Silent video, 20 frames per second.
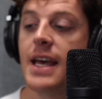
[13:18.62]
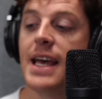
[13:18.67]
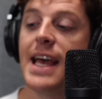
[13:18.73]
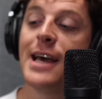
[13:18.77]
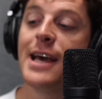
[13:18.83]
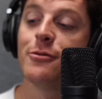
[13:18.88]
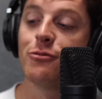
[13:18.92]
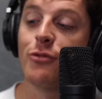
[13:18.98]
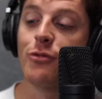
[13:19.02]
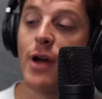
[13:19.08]

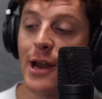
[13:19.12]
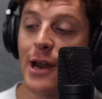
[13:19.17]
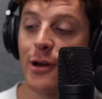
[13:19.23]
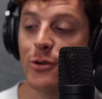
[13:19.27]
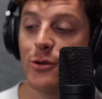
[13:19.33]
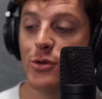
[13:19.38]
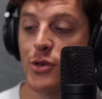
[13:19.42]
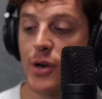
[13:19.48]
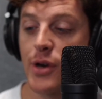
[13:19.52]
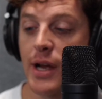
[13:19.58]
In
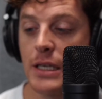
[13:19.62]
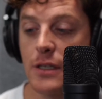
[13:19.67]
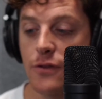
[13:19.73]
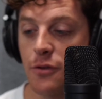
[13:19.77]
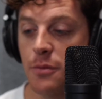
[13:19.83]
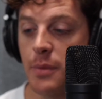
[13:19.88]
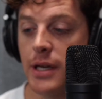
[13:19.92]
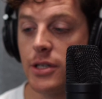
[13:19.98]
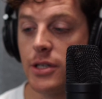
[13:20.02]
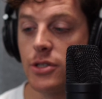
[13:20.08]
radical
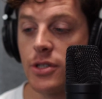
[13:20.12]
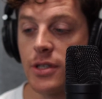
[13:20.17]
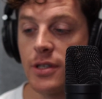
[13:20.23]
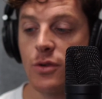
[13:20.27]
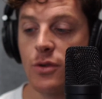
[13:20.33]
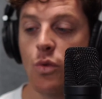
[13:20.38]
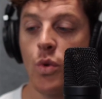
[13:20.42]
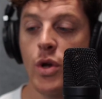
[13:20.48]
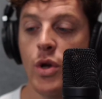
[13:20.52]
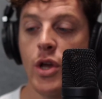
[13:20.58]
transformation,
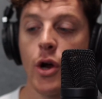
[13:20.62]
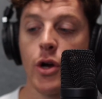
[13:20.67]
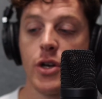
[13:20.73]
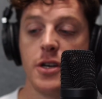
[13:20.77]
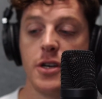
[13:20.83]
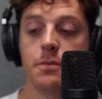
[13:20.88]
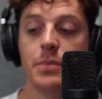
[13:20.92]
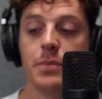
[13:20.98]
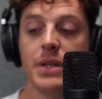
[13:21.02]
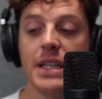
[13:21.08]
we are
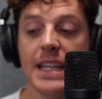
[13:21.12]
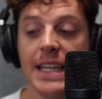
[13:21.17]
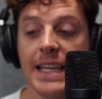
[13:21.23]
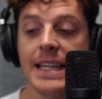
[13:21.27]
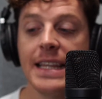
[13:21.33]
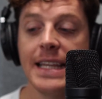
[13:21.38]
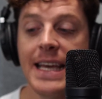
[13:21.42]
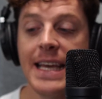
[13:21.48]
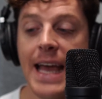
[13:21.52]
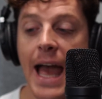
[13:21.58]

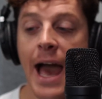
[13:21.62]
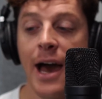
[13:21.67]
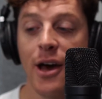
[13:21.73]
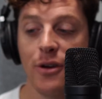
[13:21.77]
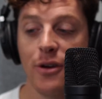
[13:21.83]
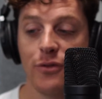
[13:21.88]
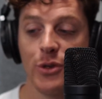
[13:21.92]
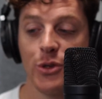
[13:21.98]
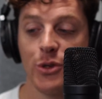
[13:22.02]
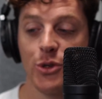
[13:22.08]
completely out
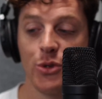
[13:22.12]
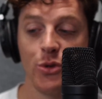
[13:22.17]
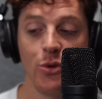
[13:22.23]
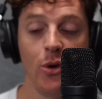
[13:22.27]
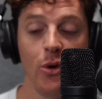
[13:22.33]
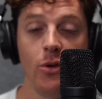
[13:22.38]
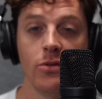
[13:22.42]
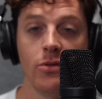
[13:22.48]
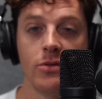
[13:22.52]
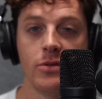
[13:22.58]
of
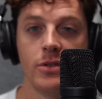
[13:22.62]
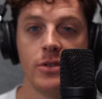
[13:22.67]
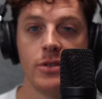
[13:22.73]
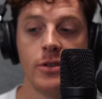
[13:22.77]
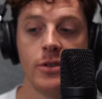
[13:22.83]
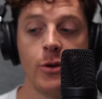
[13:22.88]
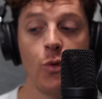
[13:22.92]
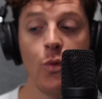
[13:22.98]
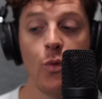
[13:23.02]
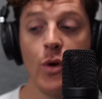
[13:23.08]
control.
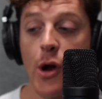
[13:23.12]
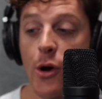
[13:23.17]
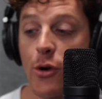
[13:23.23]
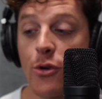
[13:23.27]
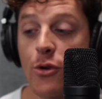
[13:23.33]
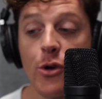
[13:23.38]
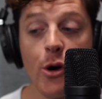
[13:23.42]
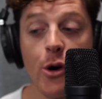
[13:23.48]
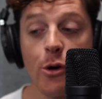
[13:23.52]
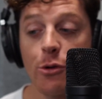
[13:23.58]
We are
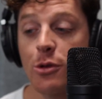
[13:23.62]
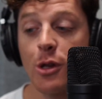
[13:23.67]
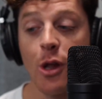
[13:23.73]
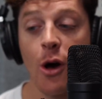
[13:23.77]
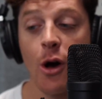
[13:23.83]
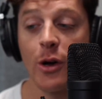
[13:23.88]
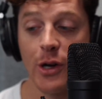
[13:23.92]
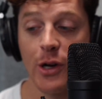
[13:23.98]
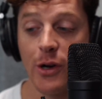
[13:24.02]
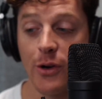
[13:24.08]
no
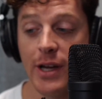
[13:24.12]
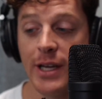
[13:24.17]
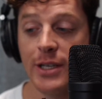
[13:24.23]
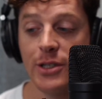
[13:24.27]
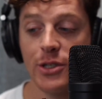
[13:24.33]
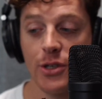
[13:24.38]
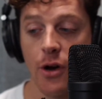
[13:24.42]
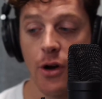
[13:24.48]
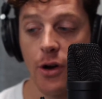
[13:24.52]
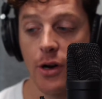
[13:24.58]
longer in
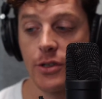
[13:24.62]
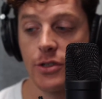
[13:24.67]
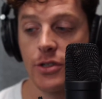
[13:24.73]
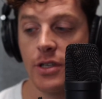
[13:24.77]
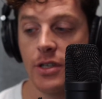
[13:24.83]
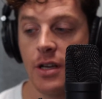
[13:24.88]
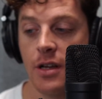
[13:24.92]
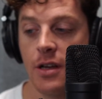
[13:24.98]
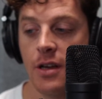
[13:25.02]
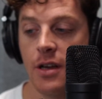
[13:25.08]
charge.
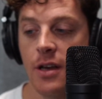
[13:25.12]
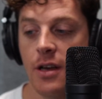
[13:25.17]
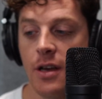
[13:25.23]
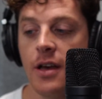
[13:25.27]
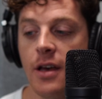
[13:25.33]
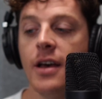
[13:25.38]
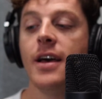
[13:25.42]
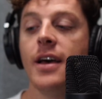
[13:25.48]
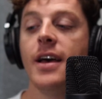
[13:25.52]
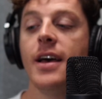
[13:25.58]

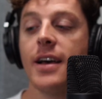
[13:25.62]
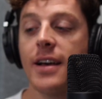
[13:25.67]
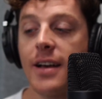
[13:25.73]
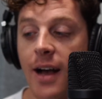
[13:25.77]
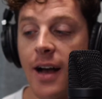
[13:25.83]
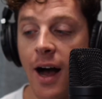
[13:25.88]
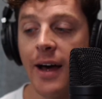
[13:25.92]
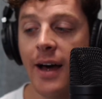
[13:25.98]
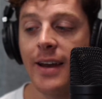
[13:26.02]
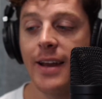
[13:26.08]

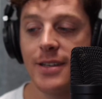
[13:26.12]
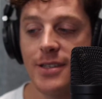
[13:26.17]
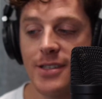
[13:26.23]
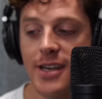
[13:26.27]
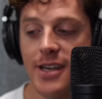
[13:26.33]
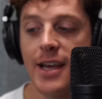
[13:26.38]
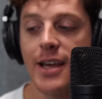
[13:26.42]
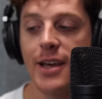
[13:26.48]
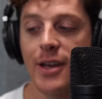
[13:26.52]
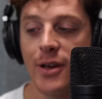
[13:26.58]
God has
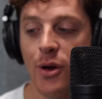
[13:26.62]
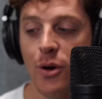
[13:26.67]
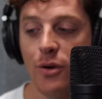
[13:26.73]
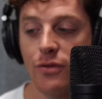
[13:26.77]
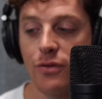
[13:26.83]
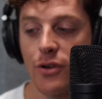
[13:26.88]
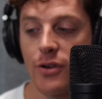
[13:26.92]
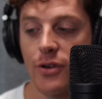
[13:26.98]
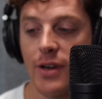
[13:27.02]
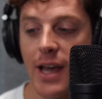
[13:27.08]
taken
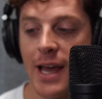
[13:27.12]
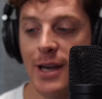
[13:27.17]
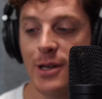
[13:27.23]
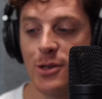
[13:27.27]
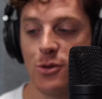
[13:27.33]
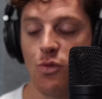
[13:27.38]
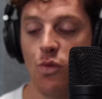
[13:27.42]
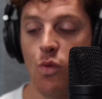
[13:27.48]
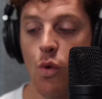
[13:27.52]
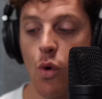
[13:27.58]
over and
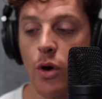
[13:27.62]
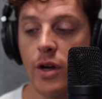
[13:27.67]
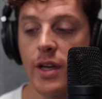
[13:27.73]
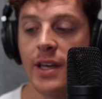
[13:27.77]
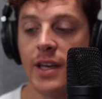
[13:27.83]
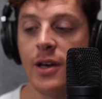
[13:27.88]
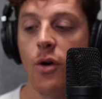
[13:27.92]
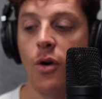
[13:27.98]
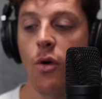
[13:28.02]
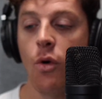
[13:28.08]
is
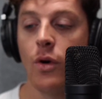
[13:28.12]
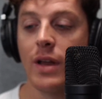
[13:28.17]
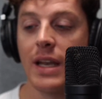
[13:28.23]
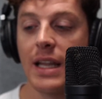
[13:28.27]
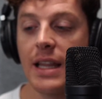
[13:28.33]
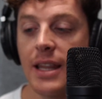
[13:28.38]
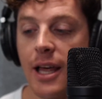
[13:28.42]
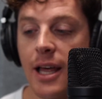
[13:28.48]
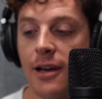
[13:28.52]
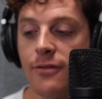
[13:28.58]
working on
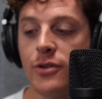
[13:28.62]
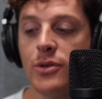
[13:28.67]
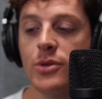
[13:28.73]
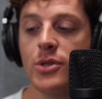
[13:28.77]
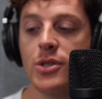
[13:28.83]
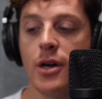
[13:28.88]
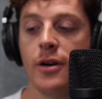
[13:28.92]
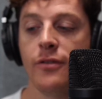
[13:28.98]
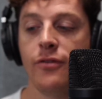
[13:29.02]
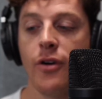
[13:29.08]
levels
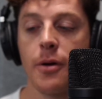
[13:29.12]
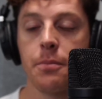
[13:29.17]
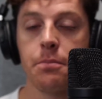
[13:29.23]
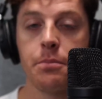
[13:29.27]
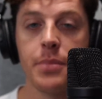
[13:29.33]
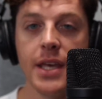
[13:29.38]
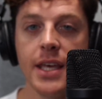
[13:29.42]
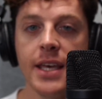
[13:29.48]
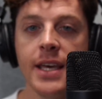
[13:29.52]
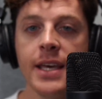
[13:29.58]
of our
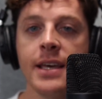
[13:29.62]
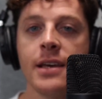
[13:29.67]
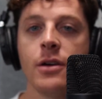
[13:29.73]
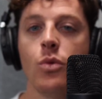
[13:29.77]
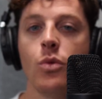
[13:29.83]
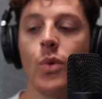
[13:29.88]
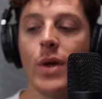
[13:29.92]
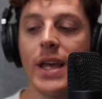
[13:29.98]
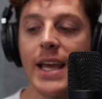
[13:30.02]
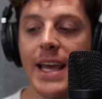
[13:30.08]
being
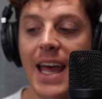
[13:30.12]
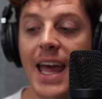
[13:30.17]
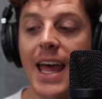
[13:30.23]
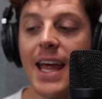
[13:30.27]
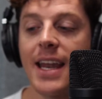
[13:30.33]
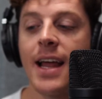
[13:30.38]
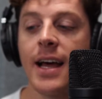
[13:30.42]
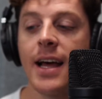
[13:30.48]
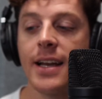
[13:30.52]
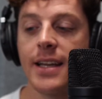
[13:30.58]
we
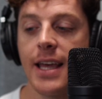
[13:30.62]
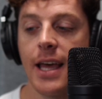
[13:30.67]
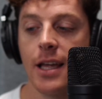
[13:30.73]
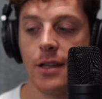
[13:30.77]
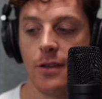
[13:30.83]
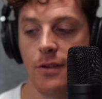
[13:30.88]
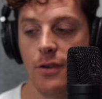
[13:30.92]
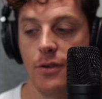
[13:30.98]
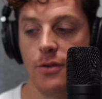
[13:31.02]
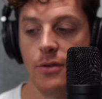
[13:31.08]
cannot
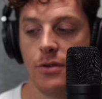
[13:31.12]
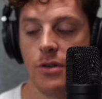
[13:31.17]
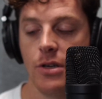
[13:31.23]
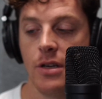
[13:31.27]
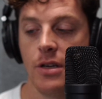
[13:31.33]
get to.